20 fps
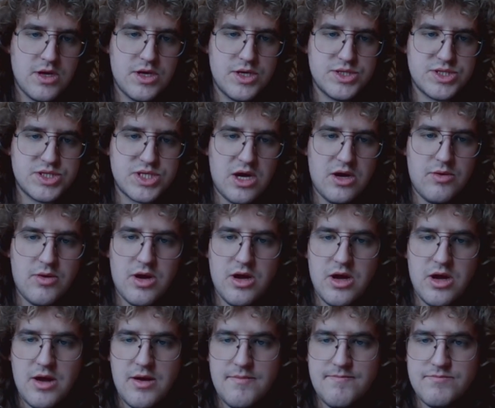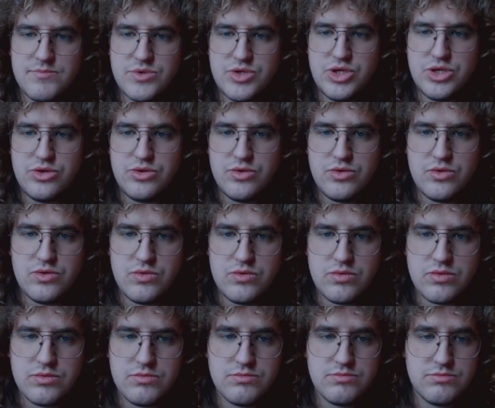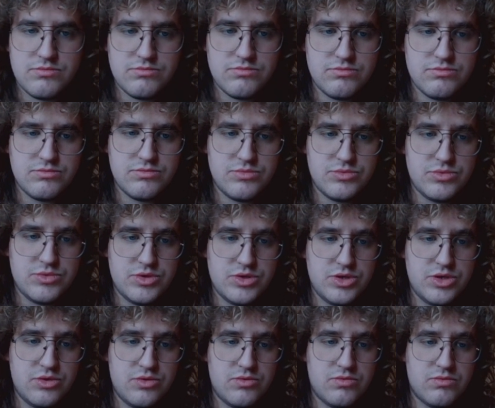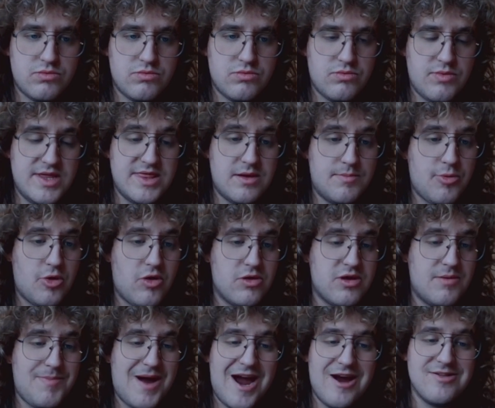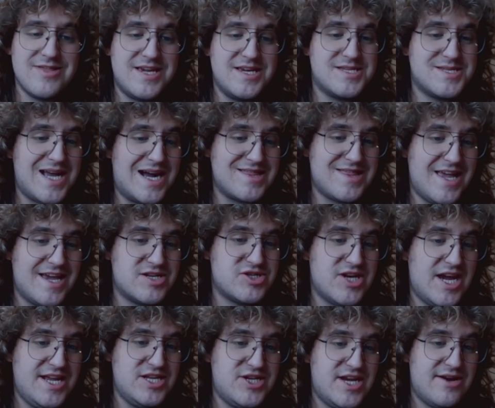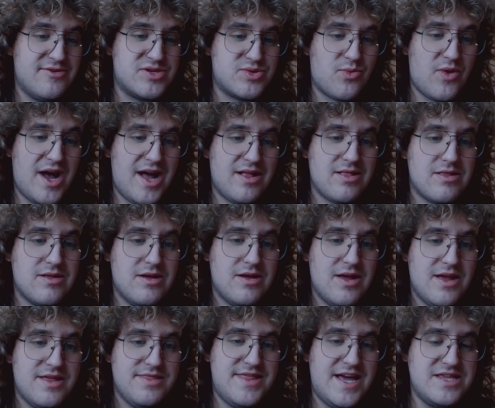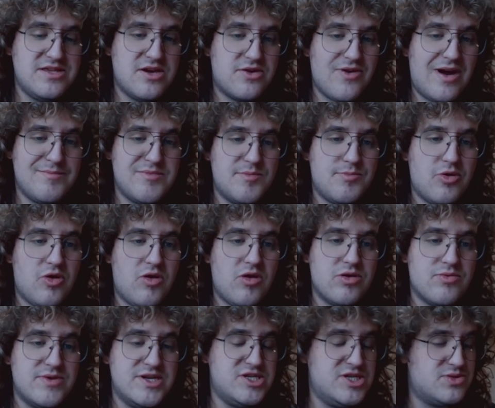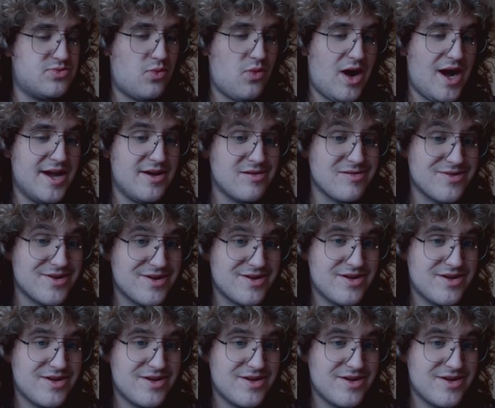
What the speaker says: So you win the pawn. Apparently you sack the exchange here as well. Then you grab the pawn, which is wild.